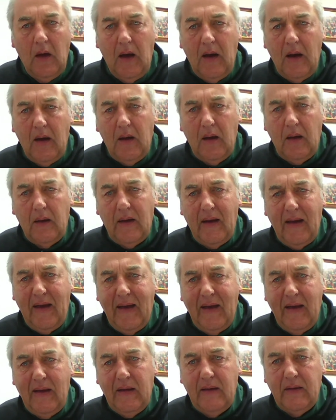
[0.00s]
Uh,
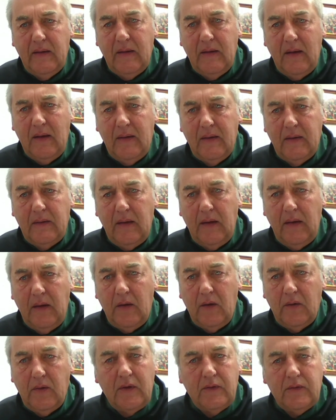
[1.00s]
and uh, you
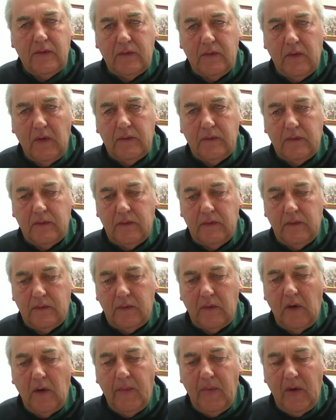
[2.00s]
know it's it's
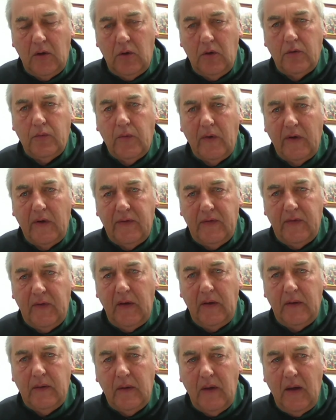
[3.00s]
it's going to be a good
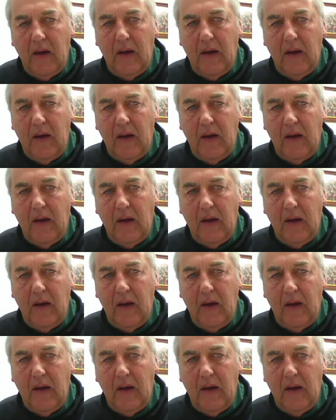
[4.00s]
reset.